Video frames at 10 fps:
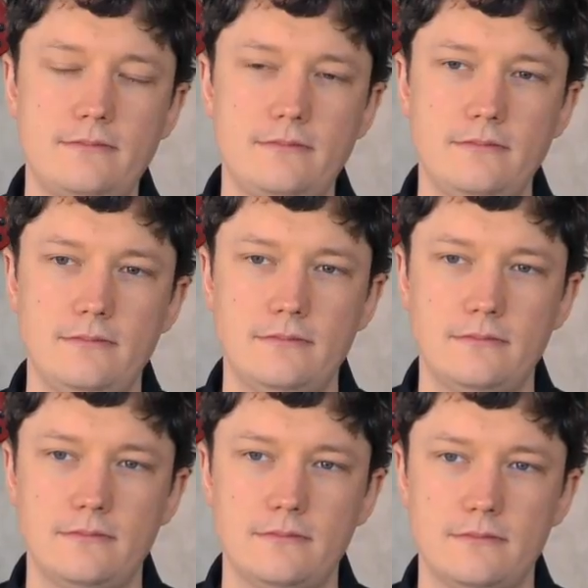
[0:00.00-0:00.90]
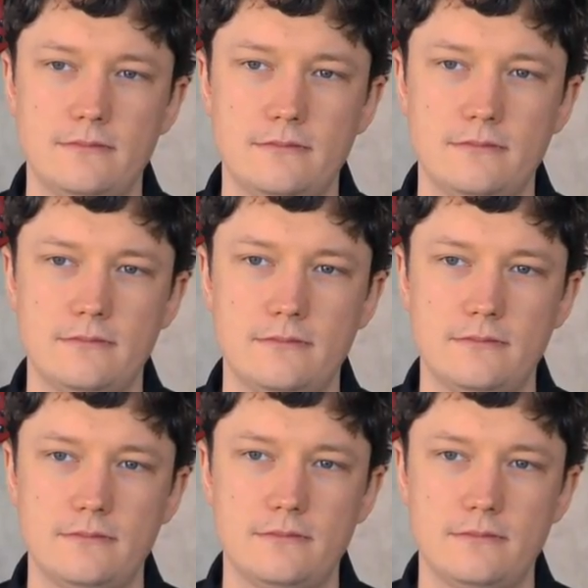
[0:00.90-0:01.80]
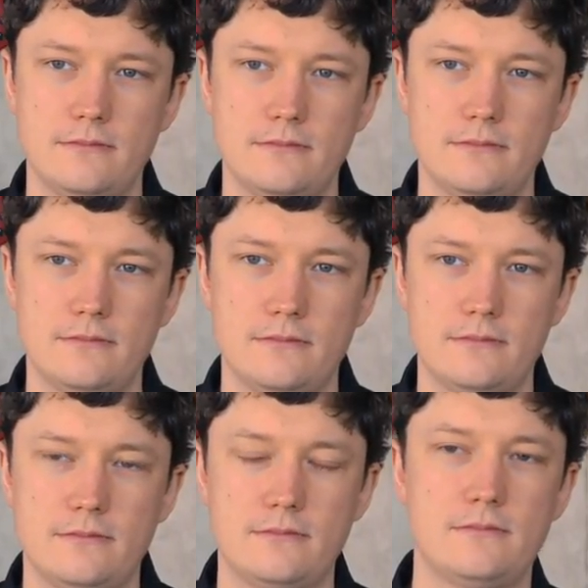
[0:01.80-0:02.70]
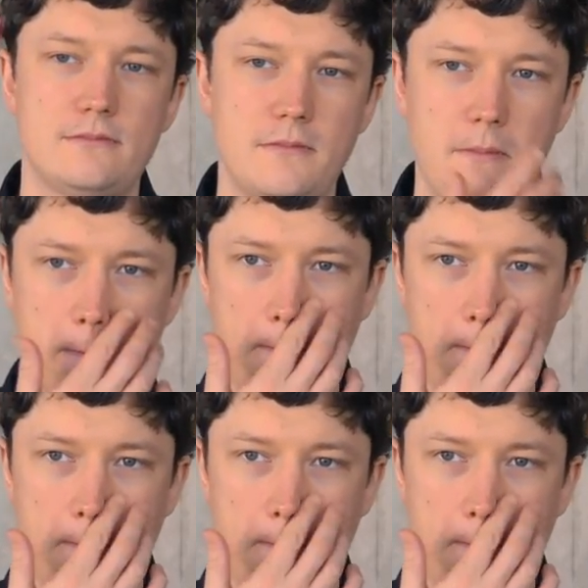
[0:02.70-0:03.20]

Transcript: This person isn't speaking.